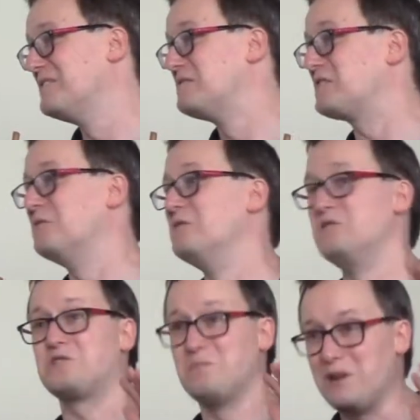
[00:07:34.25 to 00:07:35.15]
So
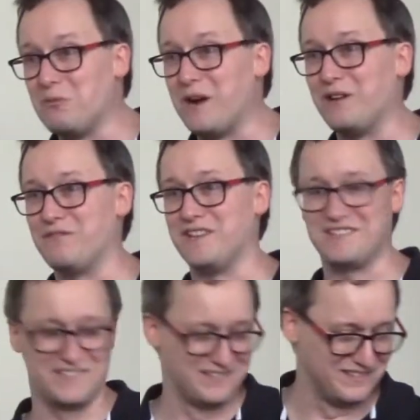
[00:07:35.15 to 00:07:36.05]
you should be aware of
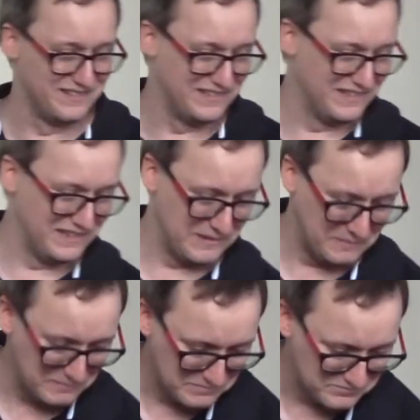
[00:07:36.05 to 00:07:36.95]
this.
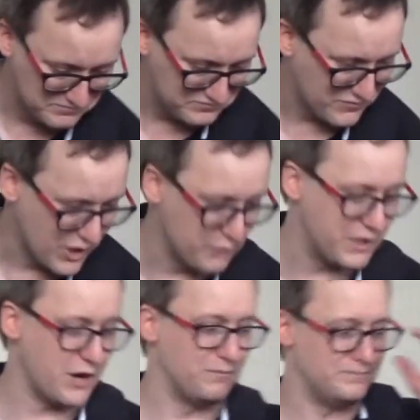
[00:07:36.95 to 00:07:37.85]
On we
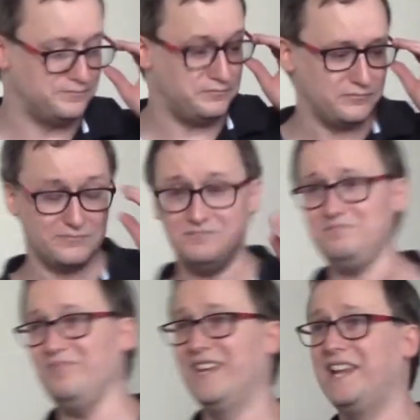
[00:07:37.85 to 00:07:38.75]
go.
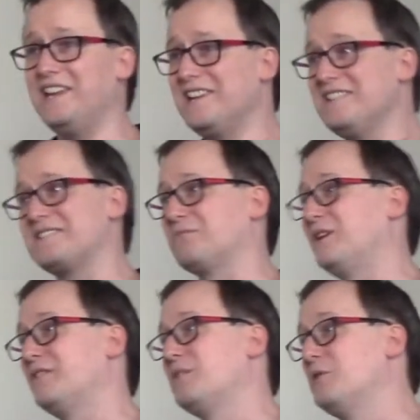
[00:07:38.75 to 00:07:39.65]
He is
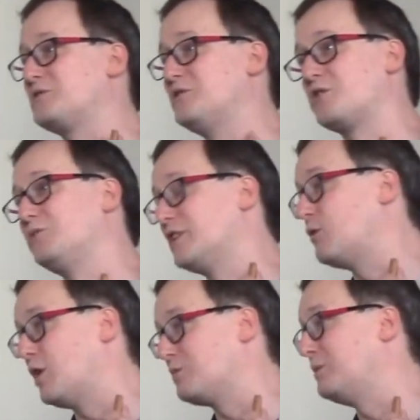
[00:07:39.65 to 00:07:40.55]
one of the most notable and
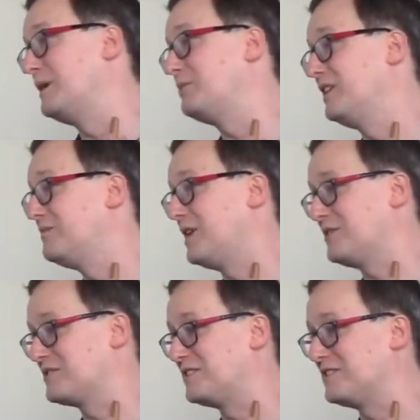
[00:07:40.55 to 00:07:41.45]
quotable people in
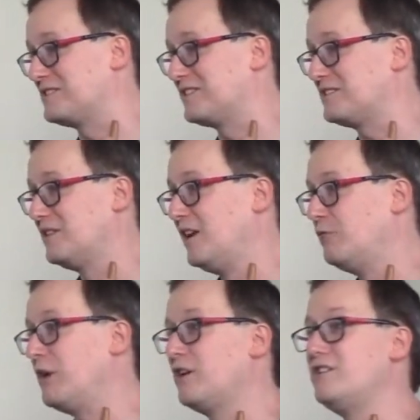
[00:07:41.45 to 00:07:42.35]
biostatistics.
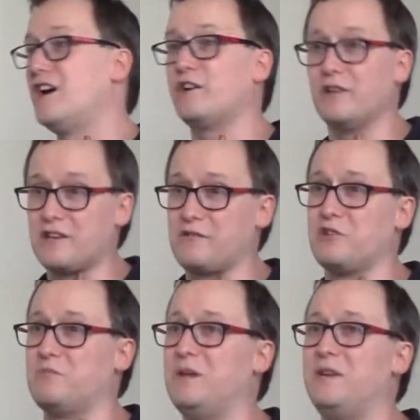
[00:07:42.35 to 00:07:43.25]
We are not going to throw
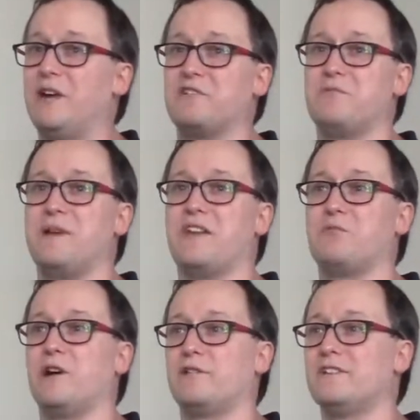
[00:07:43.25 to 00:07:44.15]
the baby out with the
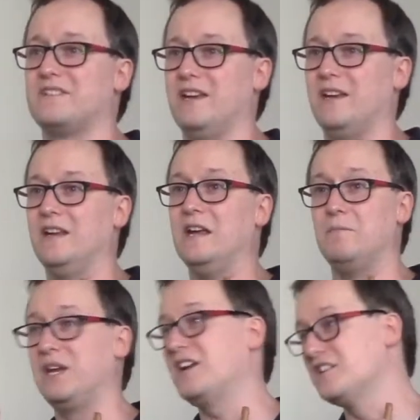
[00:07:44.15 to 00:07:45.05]
bathwater and say,
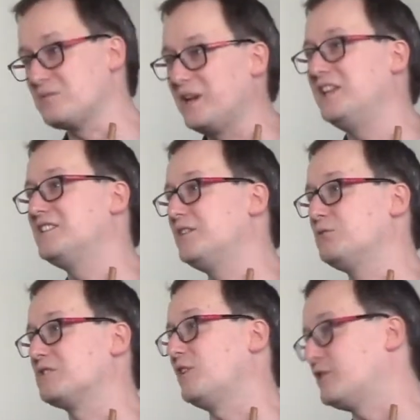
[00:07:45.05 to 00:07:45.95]
because what he did
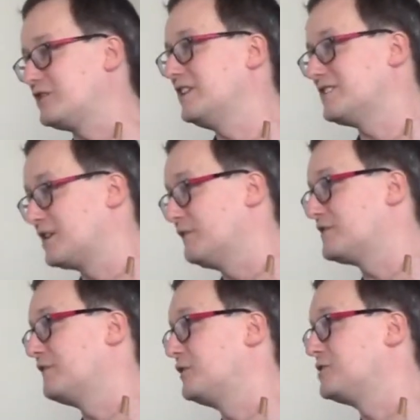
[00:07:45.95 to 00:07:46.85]
was largely in
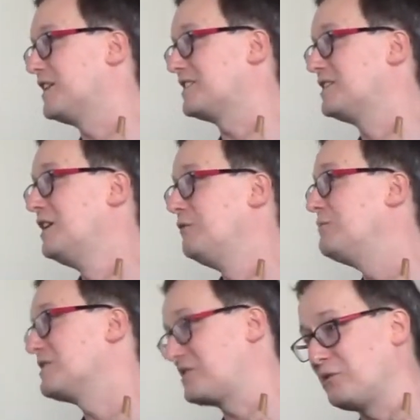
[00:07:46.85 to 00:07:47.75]
service of eugenics, we
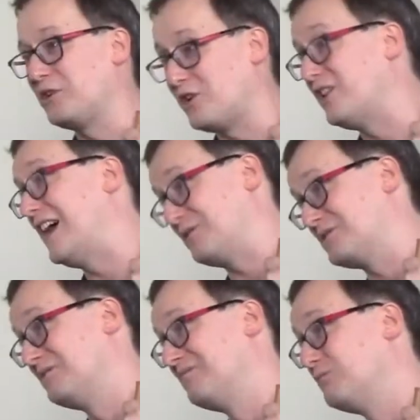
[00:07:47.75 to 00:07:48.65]
must throw it all
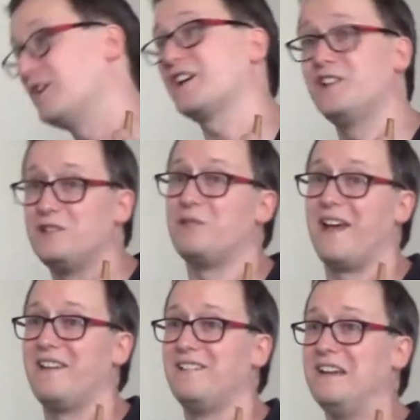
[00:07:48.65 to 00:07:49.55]
out. We're not going to do
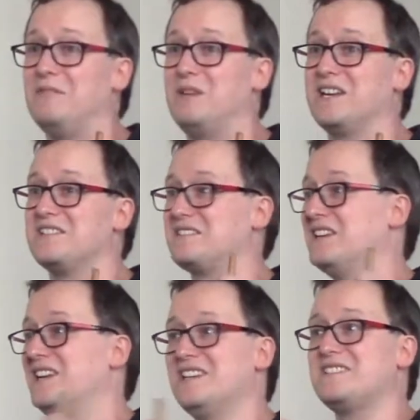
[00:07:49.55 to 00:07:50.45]
that. Because
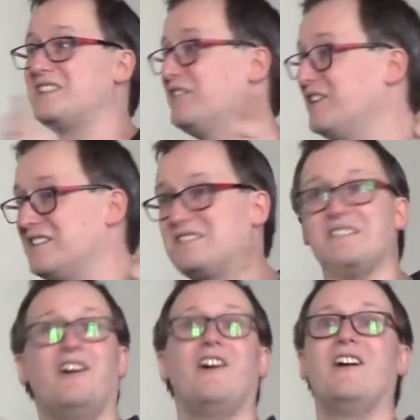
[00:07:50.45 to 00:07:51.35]
his theories
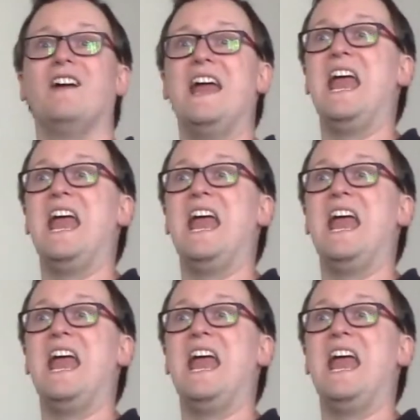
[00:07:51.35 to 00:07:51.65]
are